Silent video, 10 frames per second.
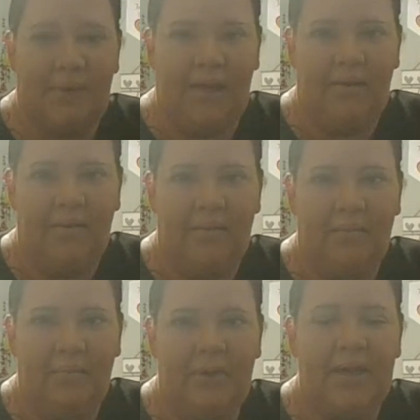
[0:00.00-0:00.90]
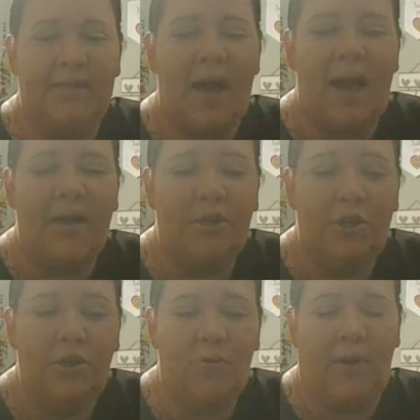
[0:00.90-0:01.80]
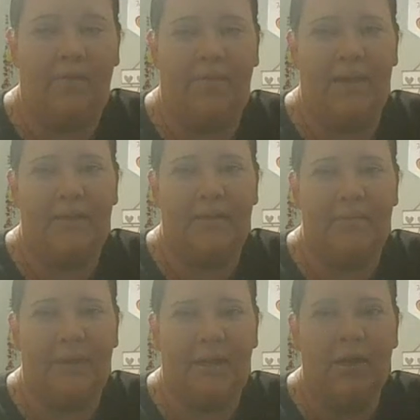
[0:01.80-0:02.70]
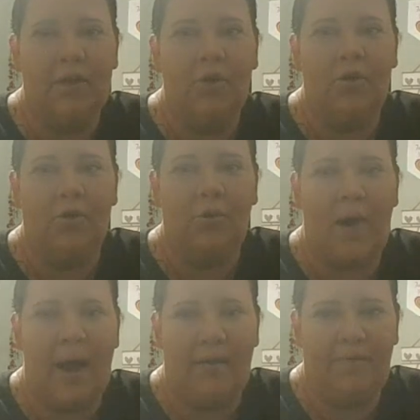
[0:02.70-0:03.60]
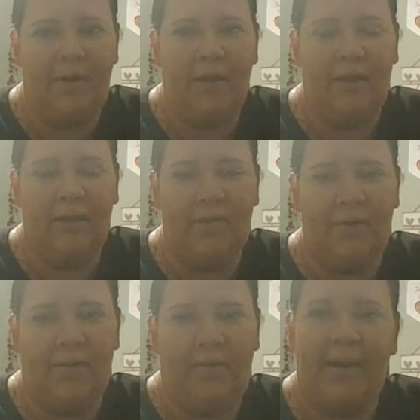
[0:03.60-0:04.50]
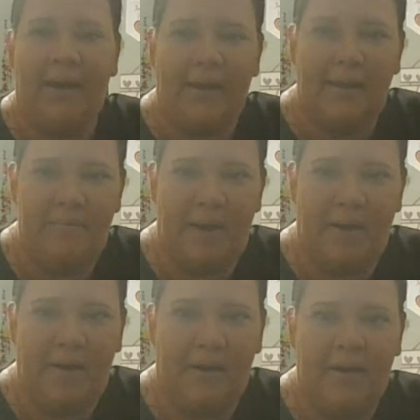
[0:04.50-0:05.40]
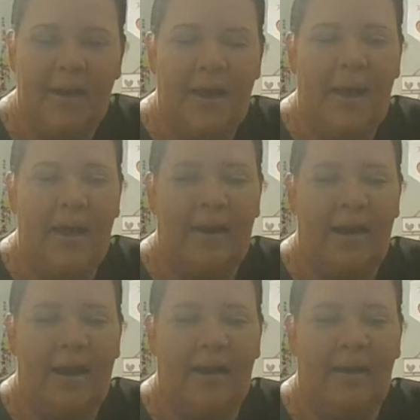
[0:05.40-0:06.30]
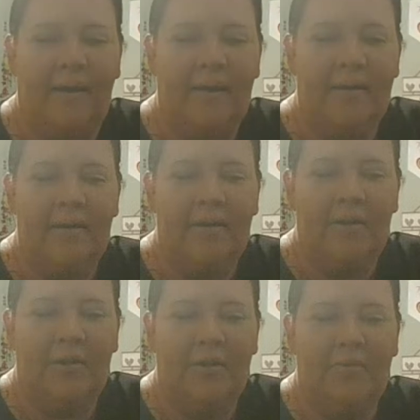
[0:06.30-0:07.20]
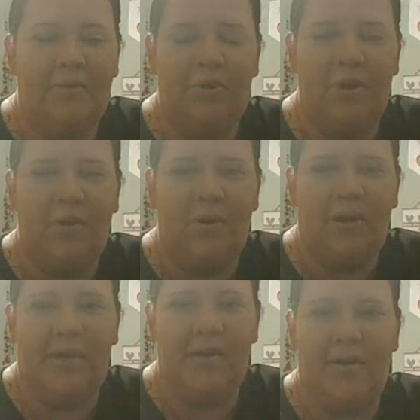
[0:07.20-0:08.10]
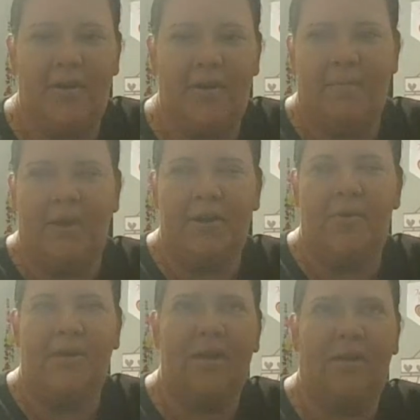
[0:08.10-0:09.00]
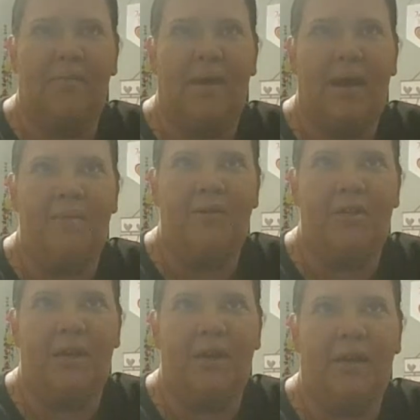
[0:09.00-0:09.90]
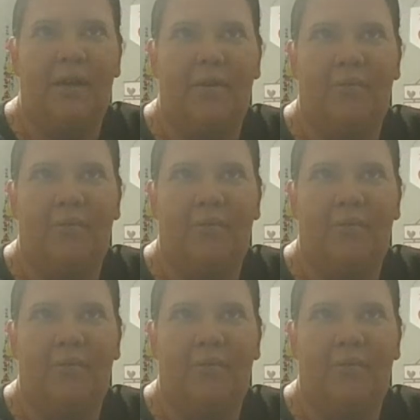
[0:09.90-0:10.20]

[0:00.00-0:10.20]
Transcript: me, because I do want to find somebody who I fall in love with and I get married and and here I am. I know I talk about how much I